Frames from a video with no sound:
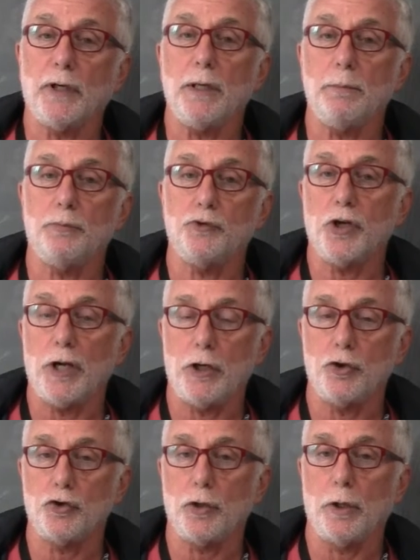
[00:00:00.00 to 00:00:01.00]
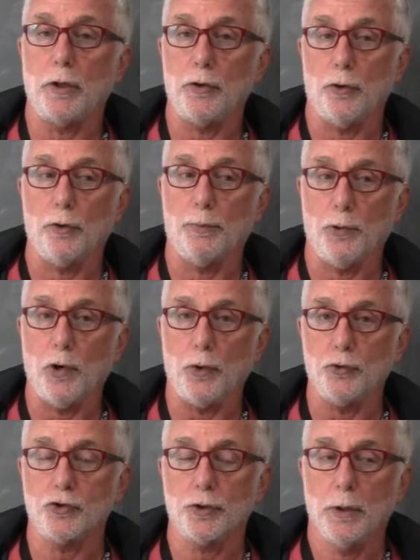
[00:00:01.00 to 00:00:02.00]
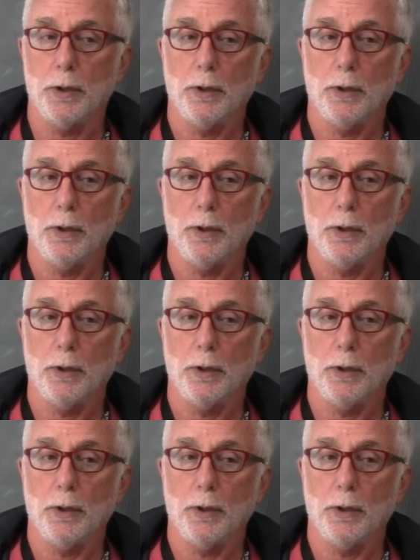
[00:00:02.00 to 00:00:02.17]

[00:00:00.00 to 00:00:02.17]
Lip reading: keep changing your approach.